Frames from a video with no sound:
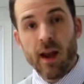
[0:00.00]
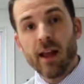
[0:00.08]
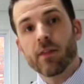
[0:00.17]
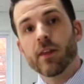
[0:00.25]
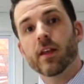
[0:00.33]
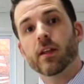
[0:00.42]

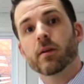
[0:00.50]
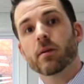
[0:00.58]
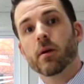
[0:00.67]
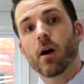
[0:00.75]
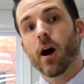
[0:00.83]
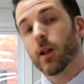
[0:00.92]
And then
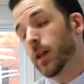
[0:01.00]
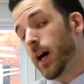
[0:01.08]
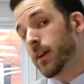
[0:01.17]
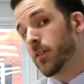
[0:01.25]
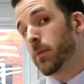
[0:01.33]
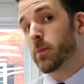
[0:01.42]
a
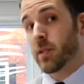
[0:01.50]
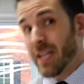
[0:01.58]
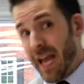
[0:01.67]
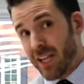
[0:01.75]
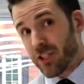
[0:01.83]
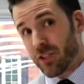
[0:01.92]
lot of the
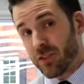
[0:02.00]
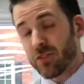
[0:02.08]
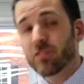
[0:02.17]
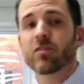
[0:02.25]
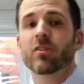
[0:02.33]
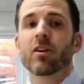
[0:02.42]

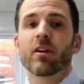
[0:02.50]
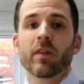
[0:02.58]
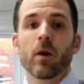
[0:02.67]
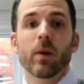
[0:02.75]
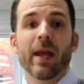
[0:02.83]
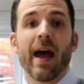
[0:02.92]
protections
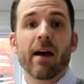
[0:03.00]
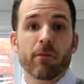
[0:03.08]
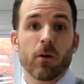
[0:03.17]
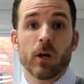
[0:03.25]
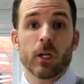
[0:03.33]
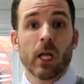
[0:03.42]
that we have
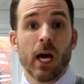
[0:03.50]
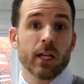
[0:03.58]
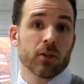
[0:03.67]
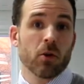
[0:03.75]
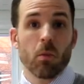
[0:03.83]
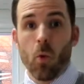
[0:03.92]
for our
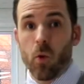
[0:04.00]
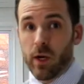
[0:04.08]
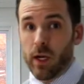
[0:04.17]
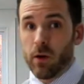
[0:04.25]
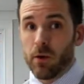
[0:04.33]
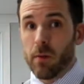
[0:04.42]
clients are more
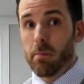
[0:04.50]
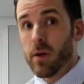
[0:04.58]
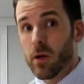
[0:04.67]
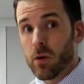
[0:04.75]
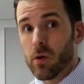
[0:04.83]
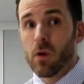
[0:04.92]
near the
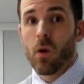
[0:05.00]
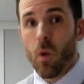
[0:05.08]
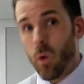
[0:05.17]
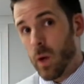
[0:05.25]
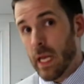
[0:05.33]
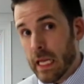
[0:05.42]
middle
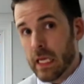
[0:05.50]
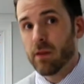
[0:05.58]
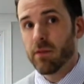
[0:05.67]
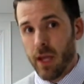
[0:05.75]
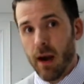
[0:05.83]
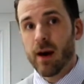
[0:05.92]
or end
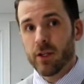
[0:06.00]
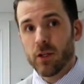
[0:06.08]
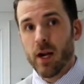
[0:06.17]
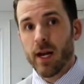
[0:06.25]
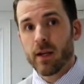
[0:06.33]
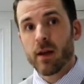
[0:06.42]
of the
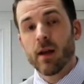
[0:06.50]
contract.